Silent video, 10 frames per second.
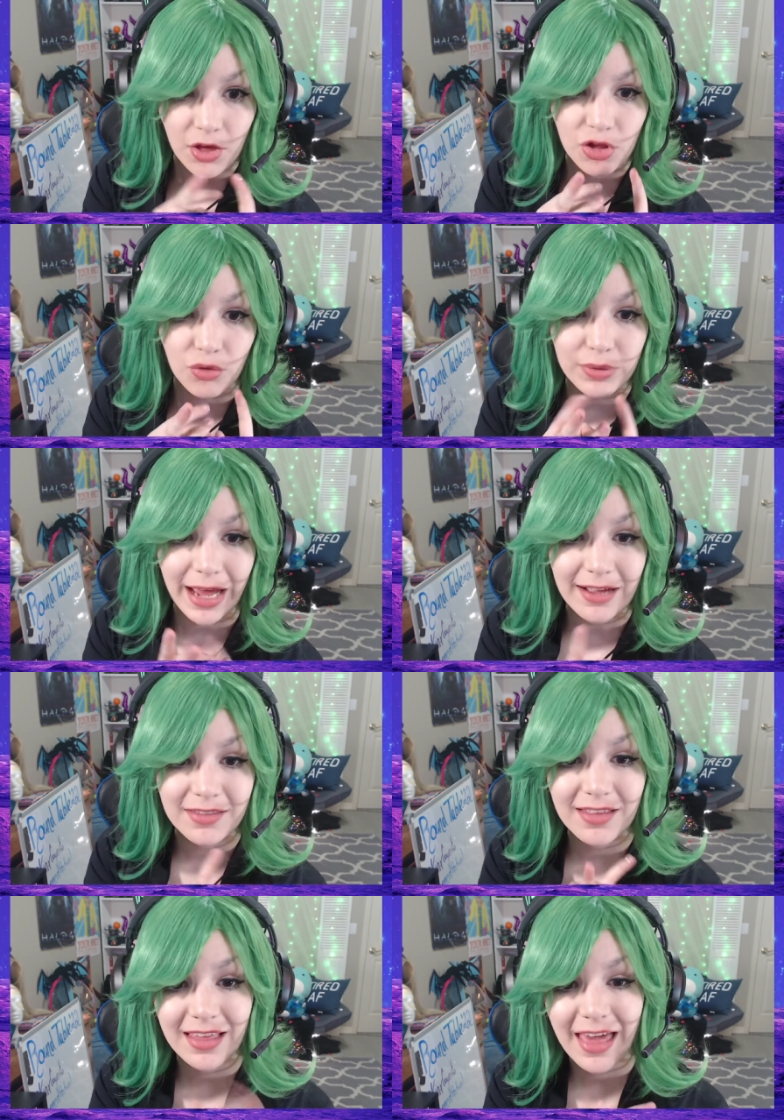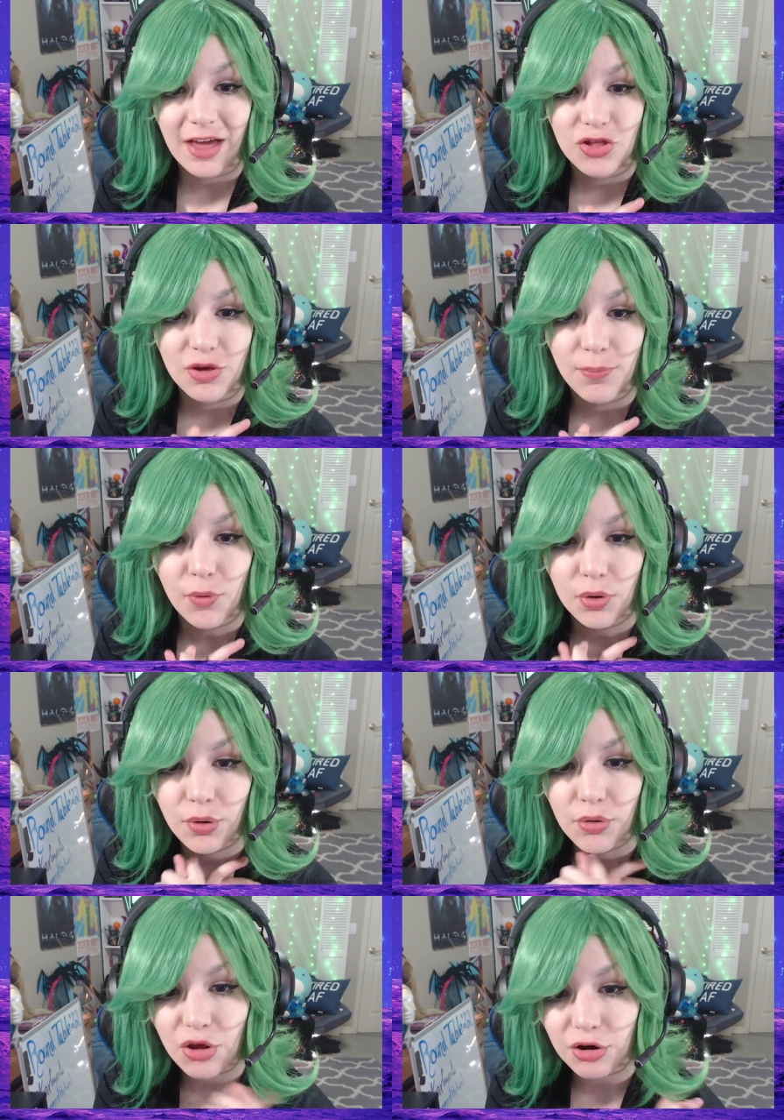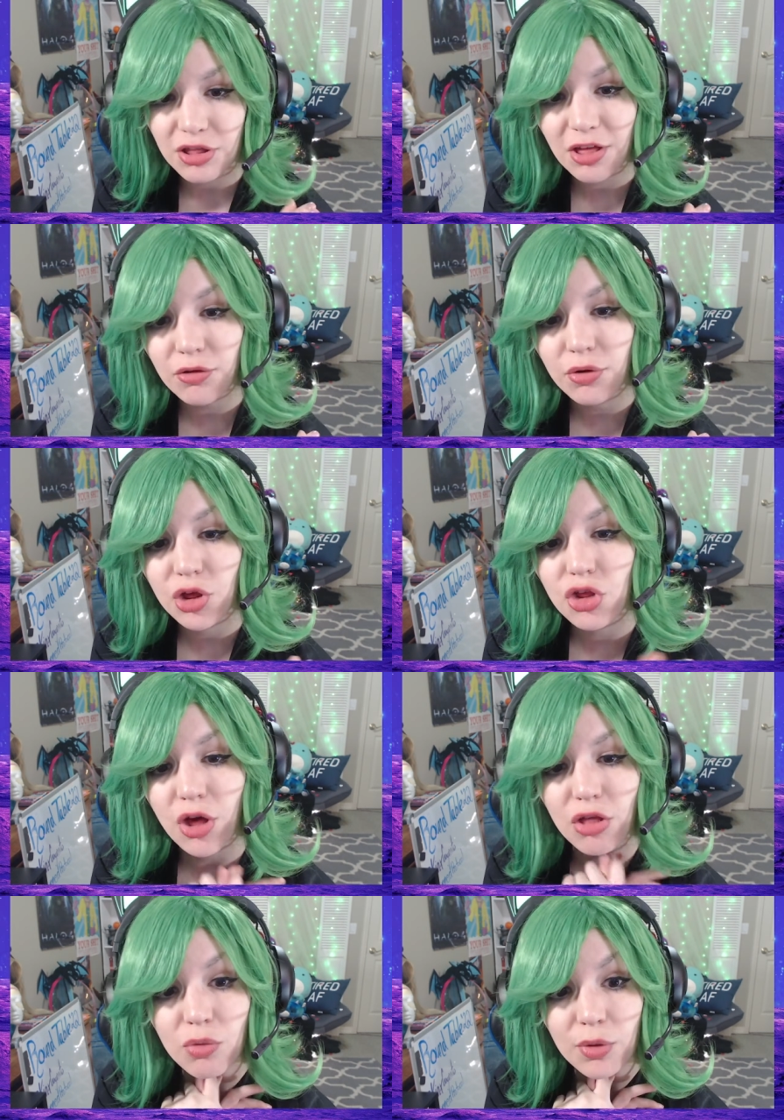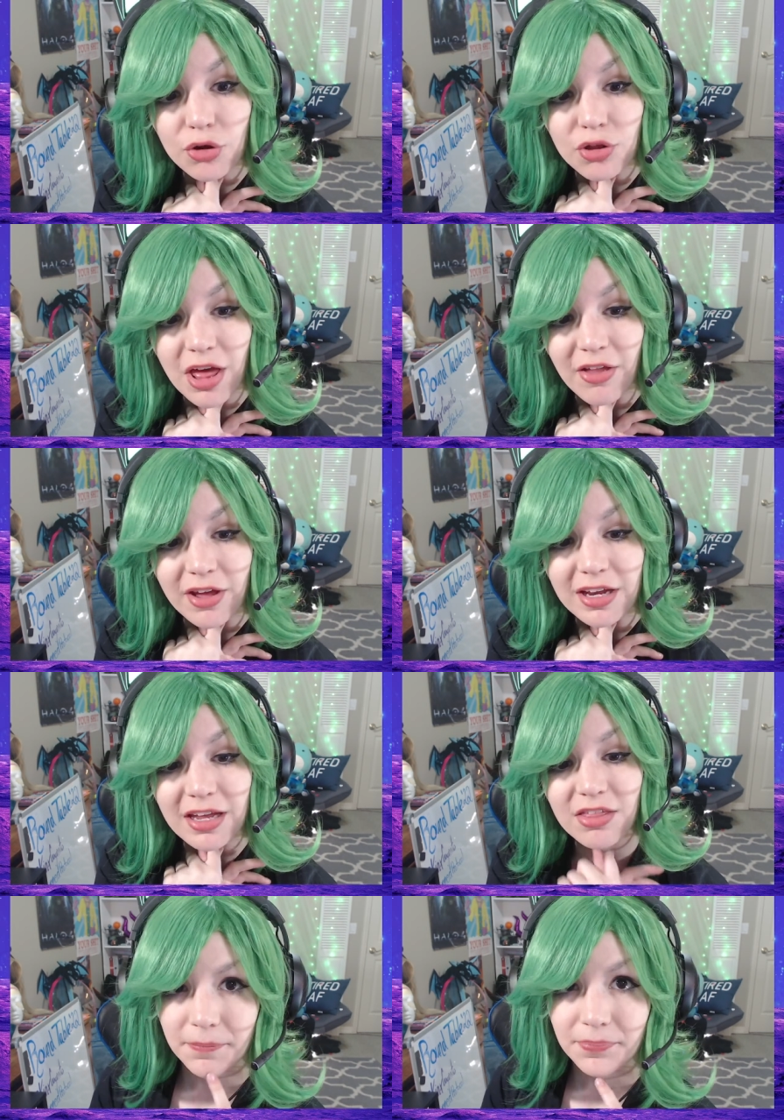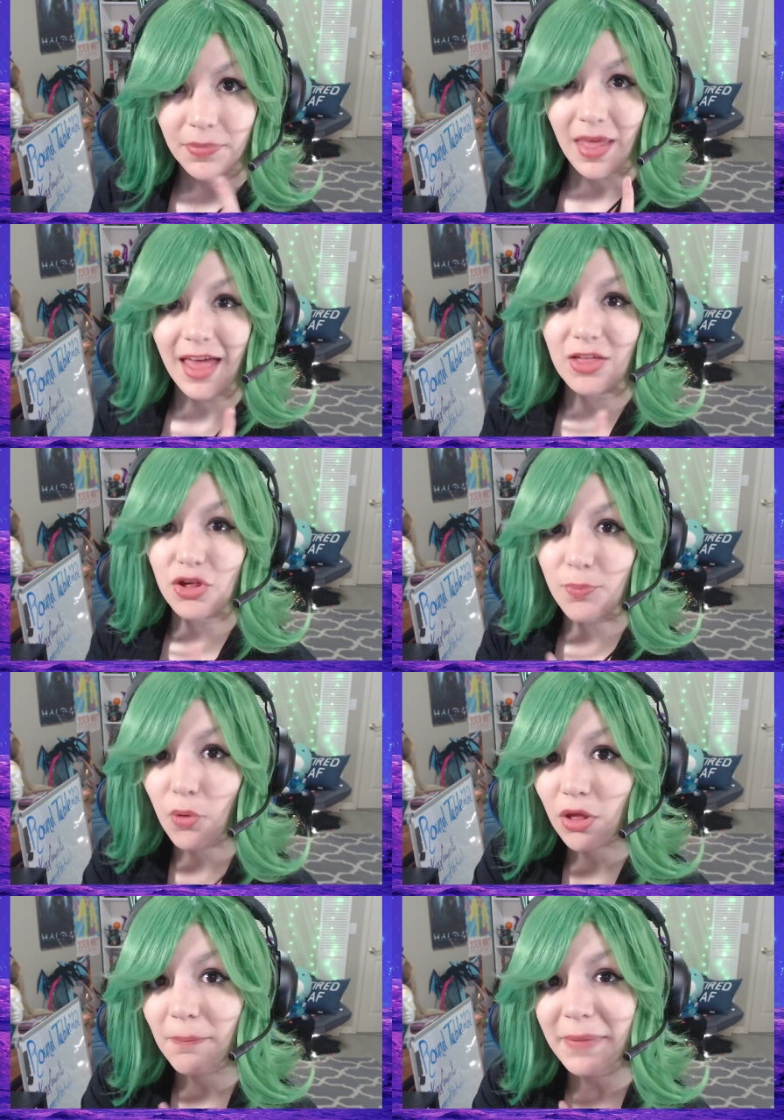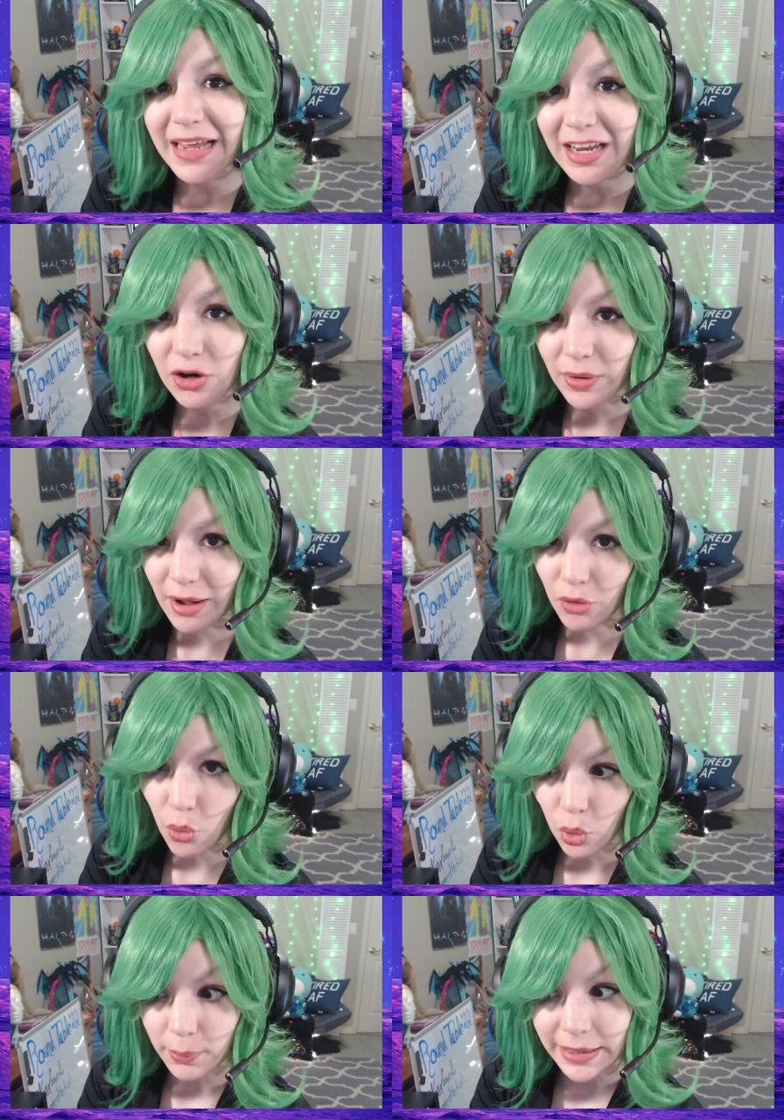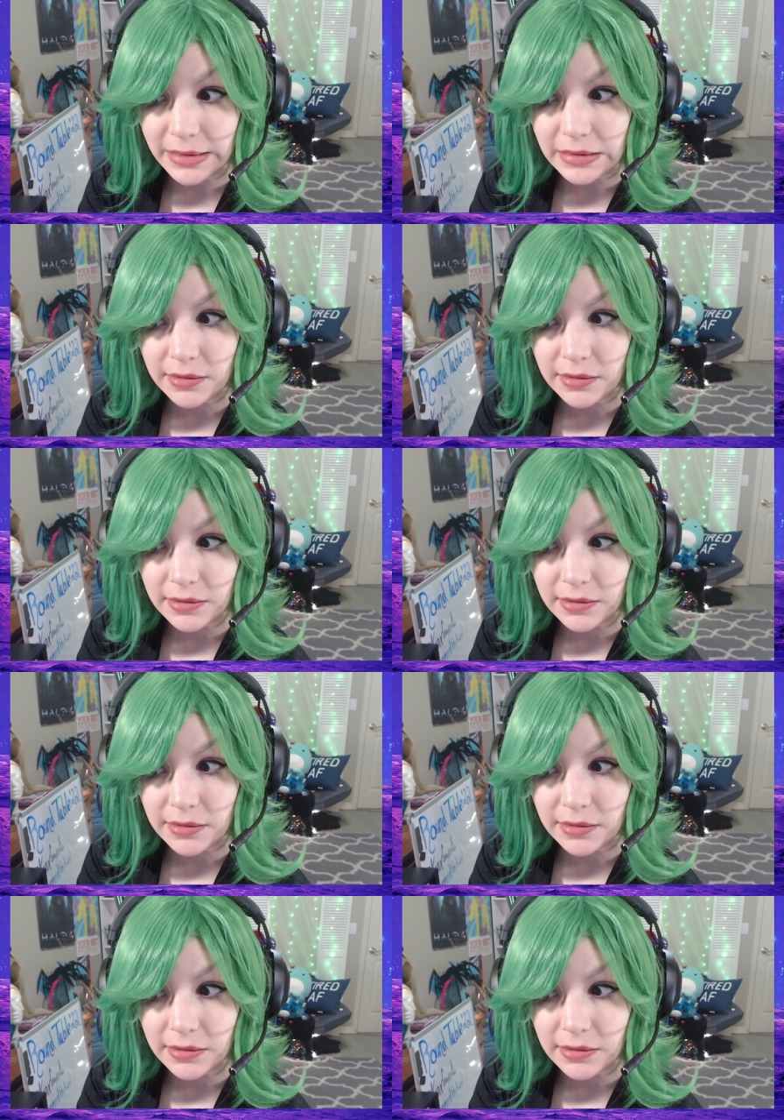She reacted to catching Boros artillery shells with her telekinesis. And she pulled a meteor out of orbit.